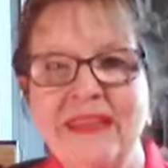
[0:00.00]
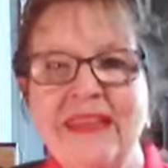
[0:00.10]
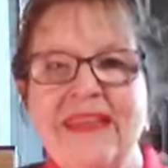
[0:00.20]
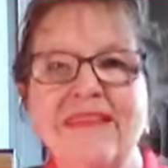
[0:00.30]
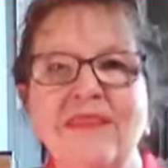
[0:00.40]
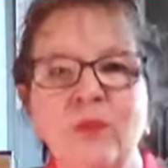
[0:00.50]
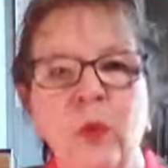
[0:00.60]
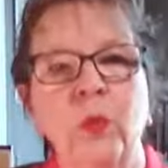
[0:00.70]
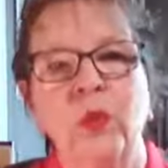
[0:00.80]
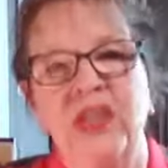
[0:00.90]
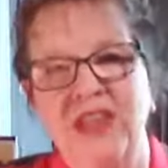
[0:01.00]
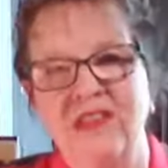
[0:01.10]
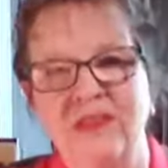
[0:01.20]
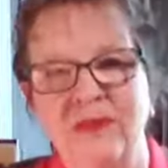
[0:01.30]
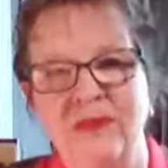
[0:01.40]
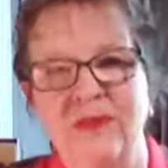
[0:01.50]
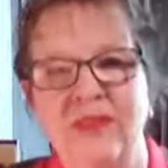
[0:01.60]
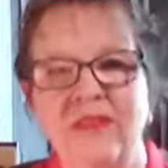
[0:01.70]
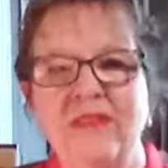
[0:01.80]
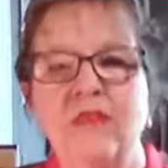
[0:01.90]
This is what we can do.
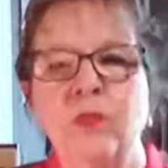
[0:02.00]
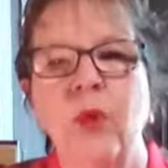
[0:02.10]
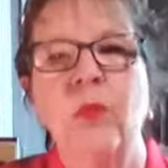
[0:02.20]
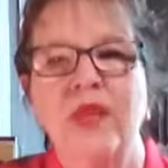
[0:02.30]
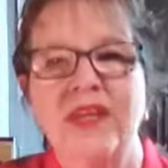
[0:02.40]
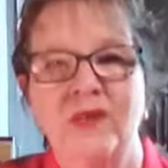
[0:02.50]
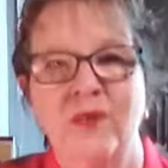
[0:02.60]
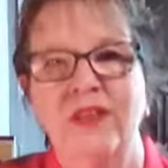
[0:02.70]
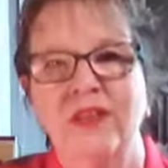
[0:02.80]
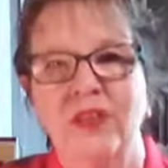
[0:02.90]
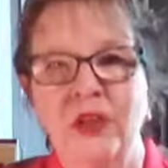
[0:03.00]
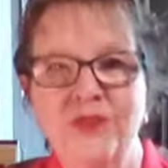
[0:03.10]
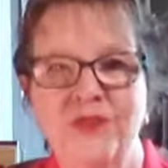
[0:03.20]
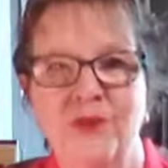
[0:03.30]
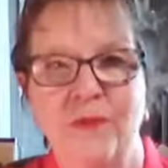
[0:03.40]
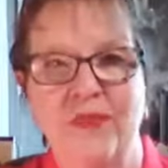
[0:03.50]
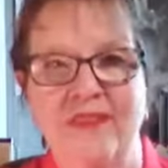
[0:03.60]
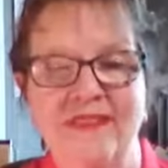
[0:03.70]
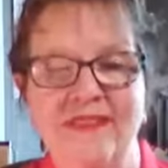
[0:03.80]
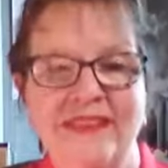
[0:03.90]
This is what we can re- learn from
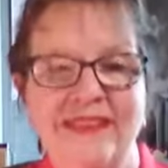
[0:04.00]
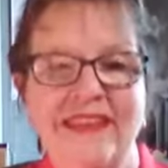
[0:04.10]
this.